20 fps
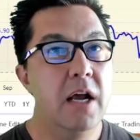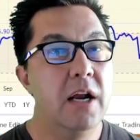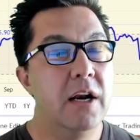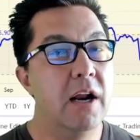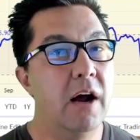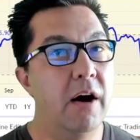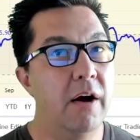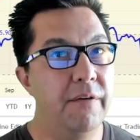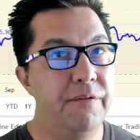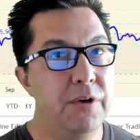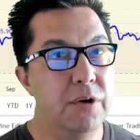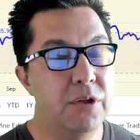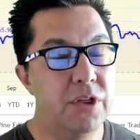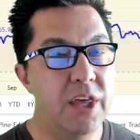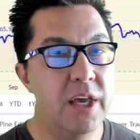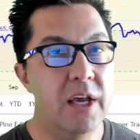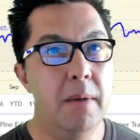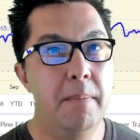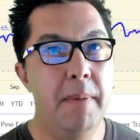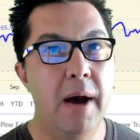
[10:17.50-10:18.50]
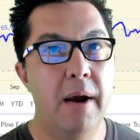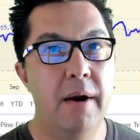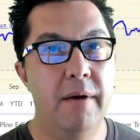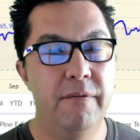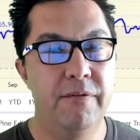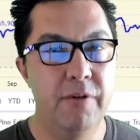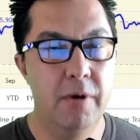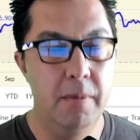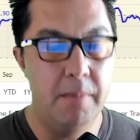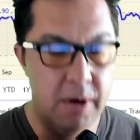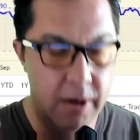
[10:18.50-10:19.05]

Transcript: Now, if you think about it from